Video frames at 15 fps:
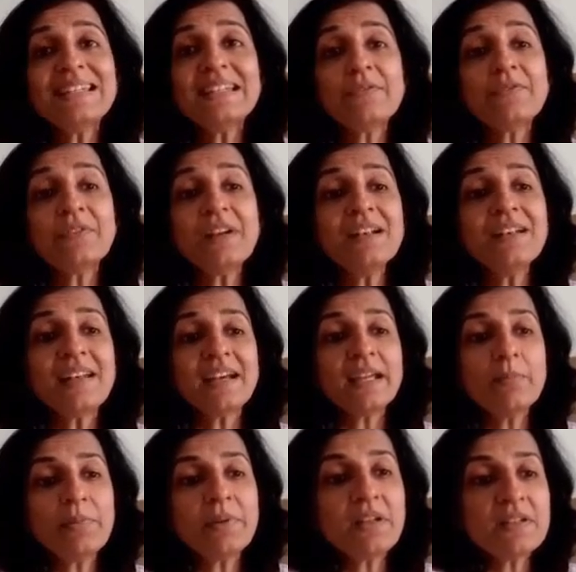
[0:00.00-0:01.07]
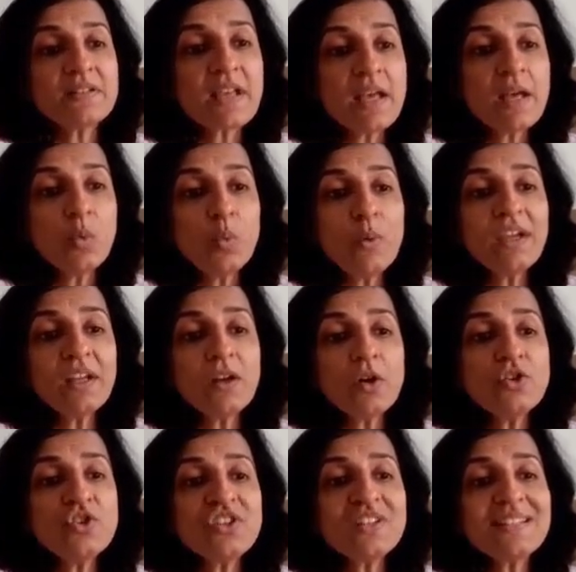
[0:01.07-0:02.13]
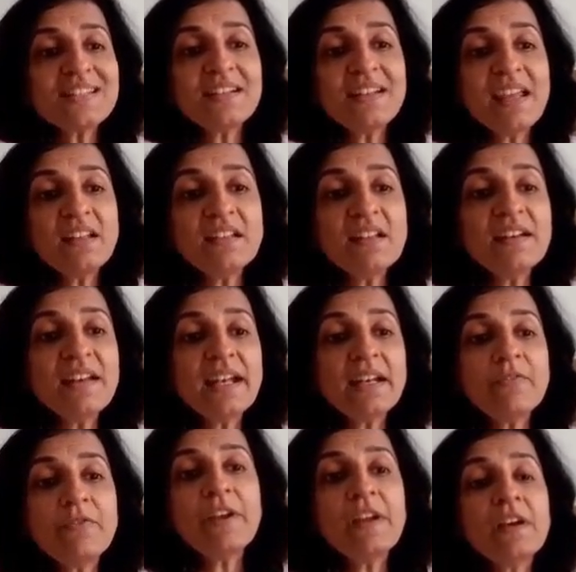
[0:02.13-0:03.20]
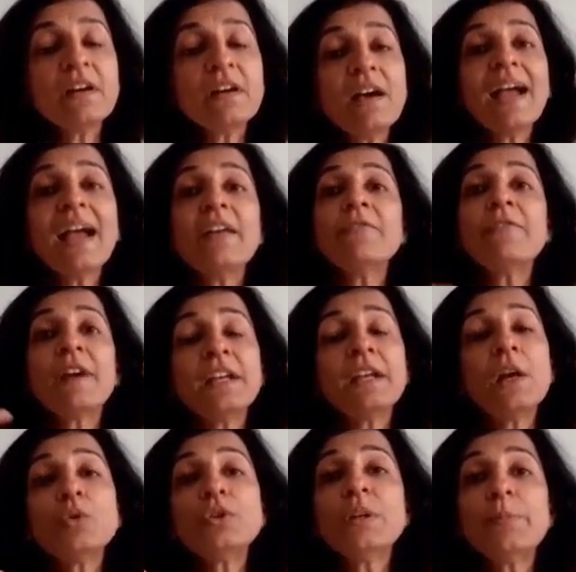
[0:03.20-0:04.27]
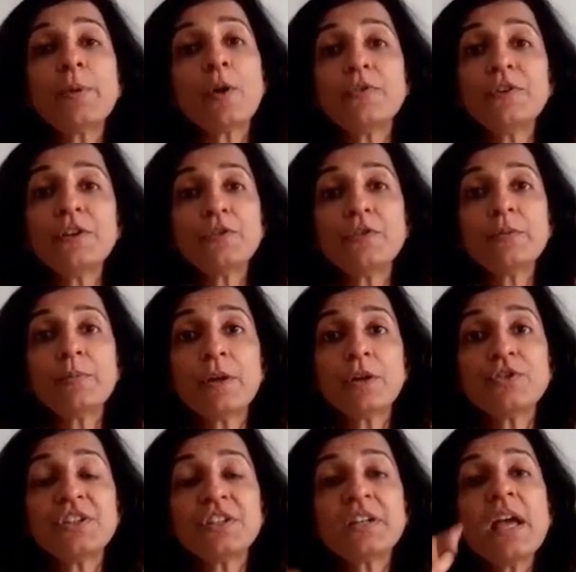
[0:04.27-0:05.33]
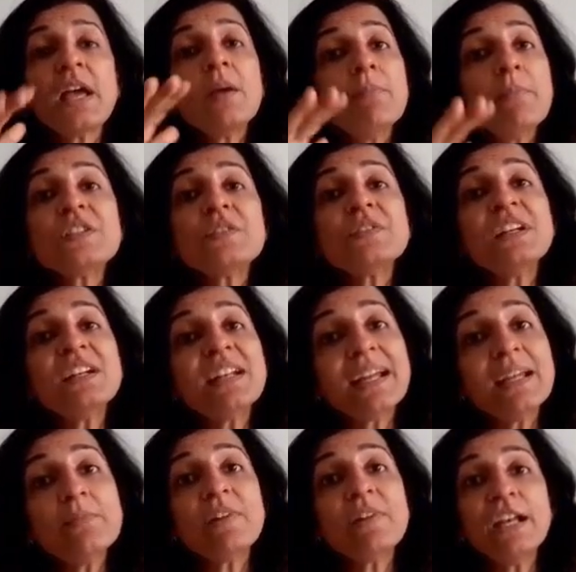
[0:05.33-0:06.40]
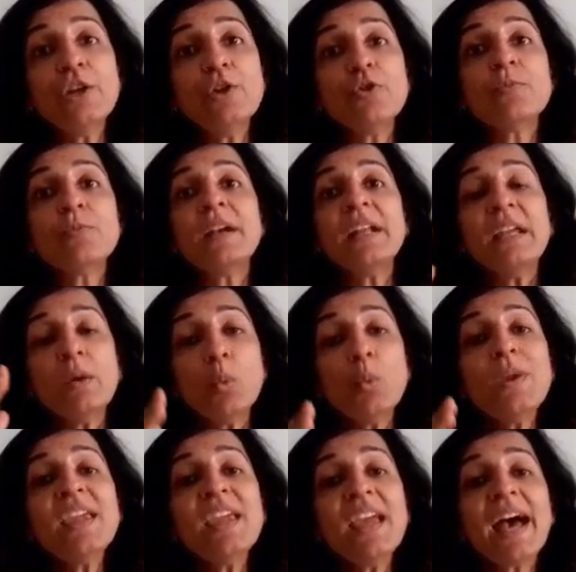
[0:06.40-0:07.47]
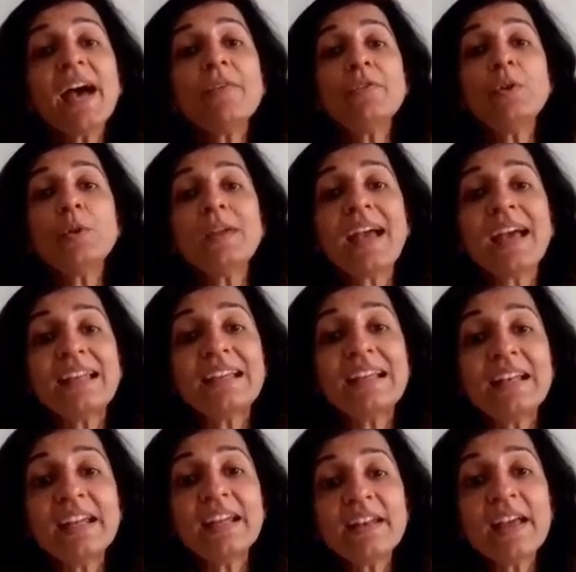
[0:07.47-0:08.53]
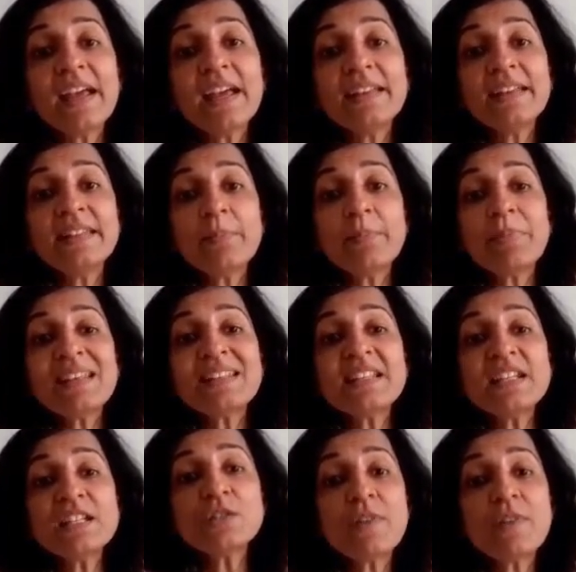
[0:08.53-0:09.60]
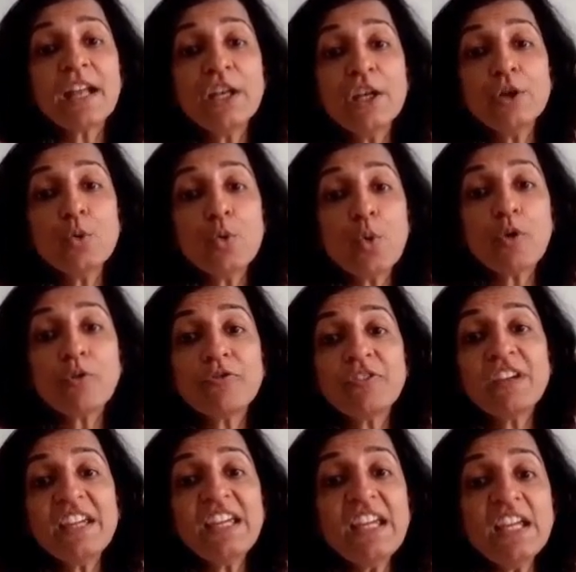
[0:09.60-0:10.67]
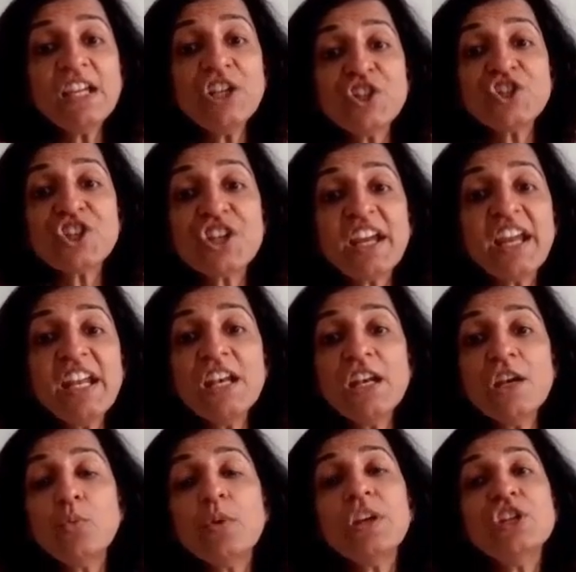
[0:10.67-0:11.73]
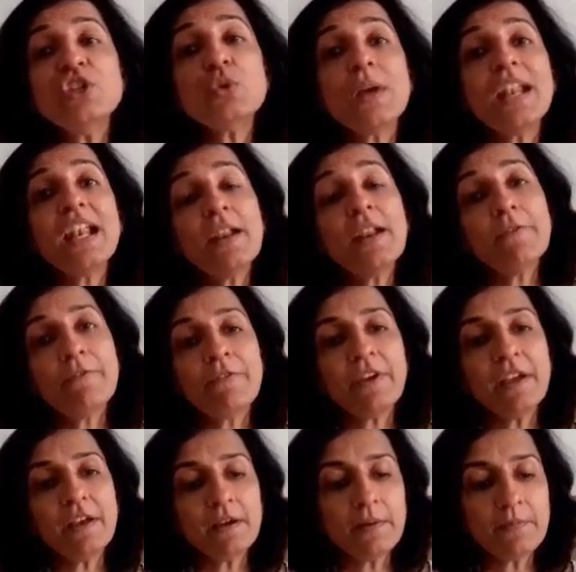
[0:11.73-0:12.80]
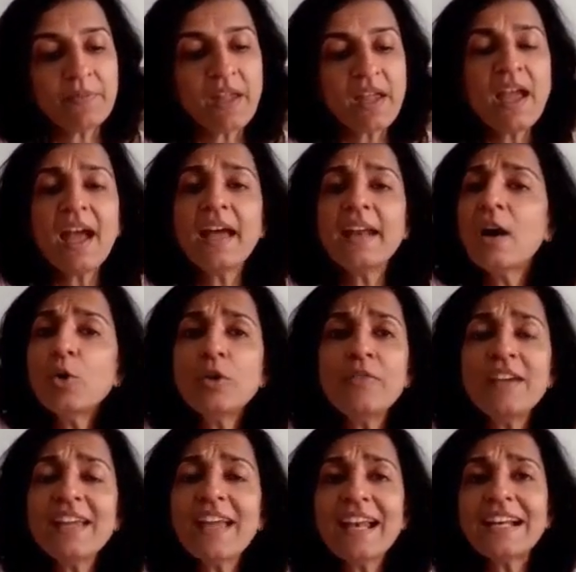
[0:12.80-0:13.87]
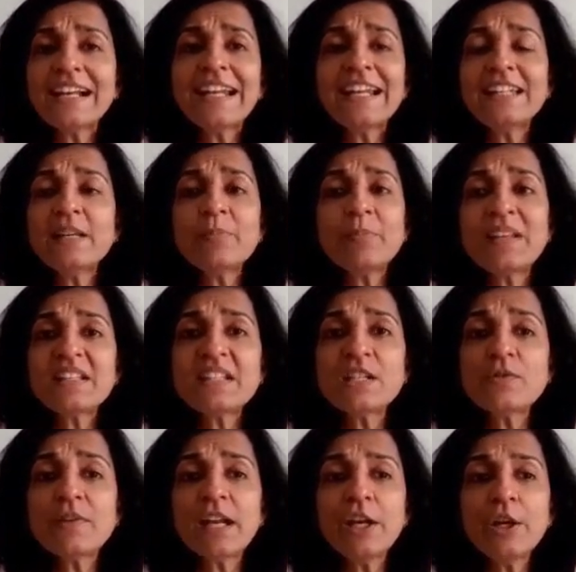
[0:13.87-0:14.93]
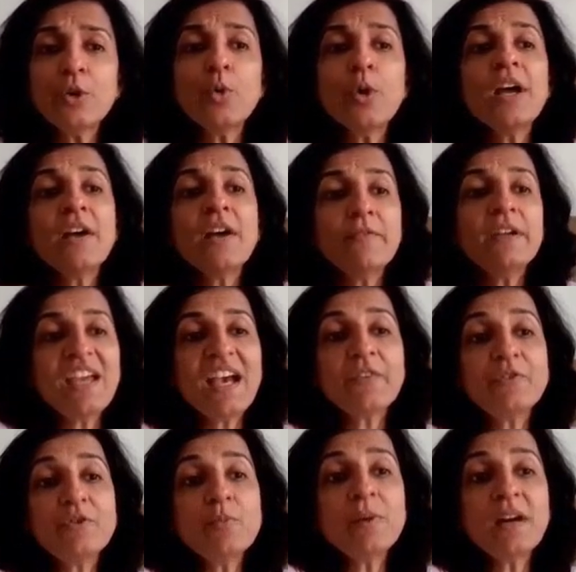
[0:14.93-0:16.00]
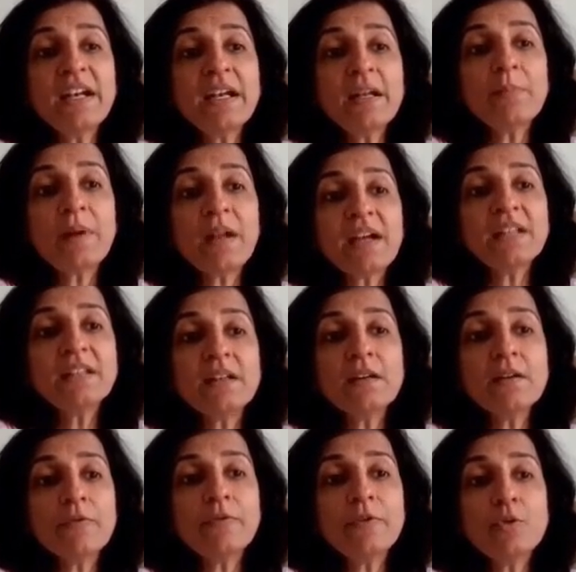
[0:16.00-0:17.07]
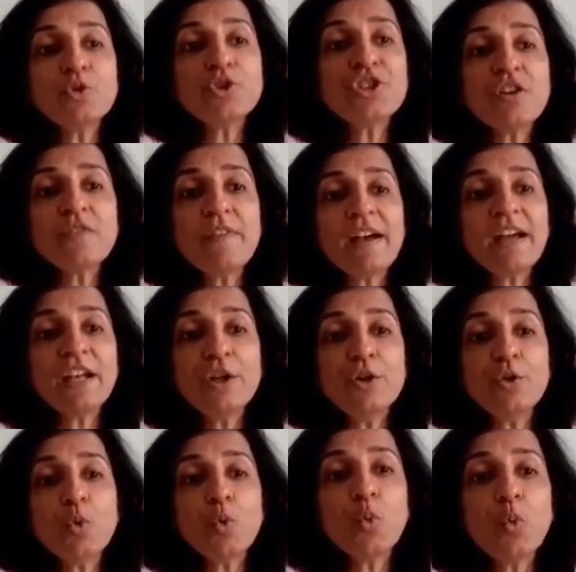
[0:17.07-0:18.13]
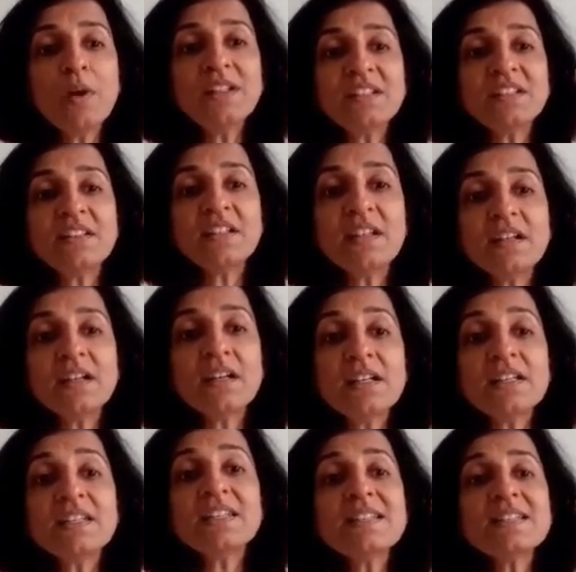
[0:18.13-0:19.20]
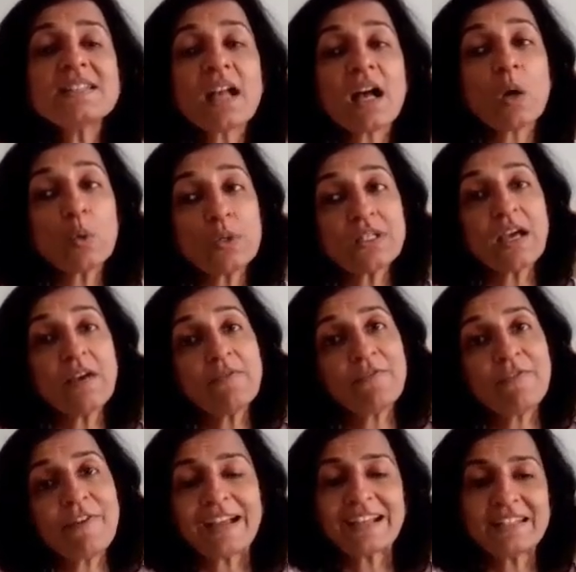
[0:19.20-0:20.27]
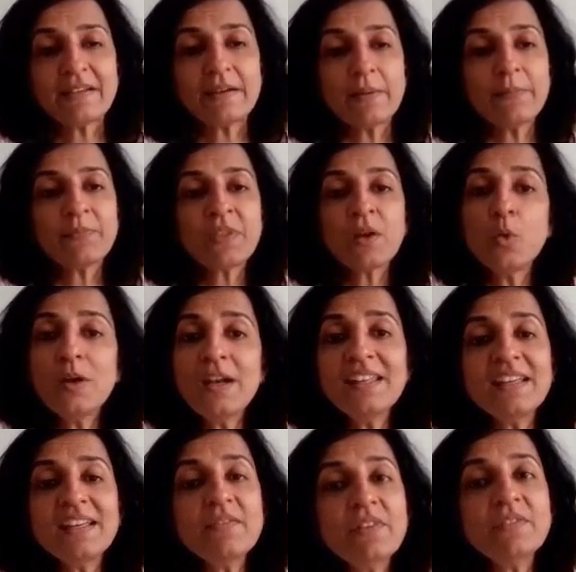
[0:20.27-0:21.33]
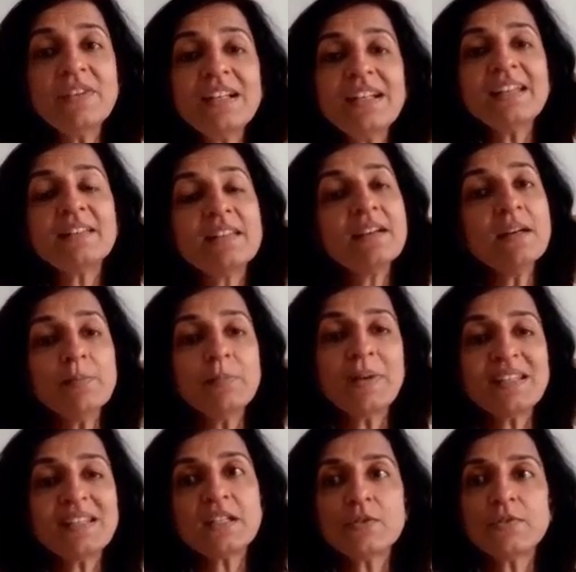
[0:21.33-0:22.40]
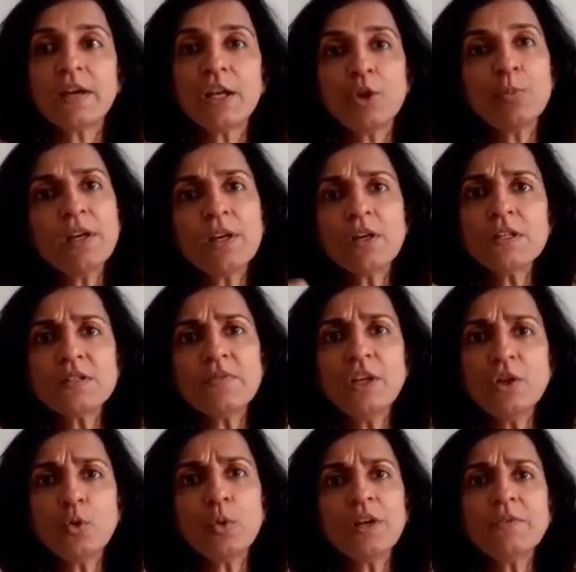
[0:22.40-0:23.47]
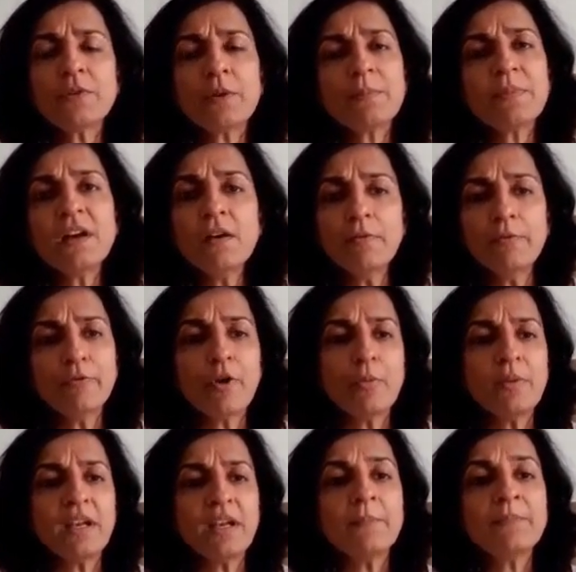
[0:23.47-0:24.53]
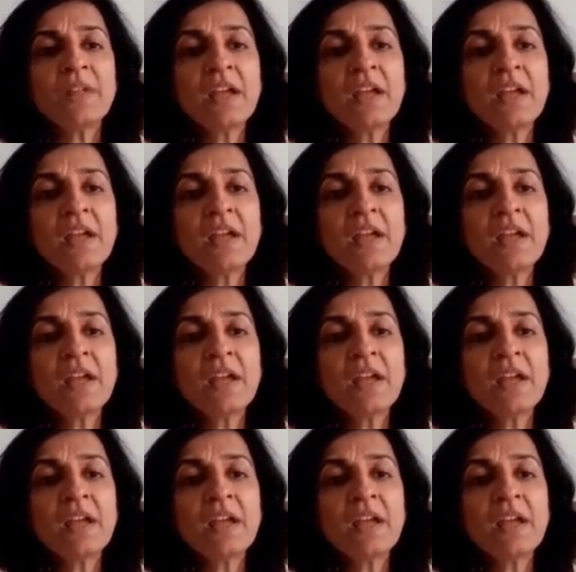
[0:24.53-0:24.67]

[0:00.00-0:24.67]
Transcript: in different time periods, we cannot just take the net figure and find out the profit of a project. Because of the time value of money, we have to calculate the present value of each individual figure. And how do we calculate the present value? We have to multiply the future value with the discount factor. Only then we will get the present value because we know it from the formula.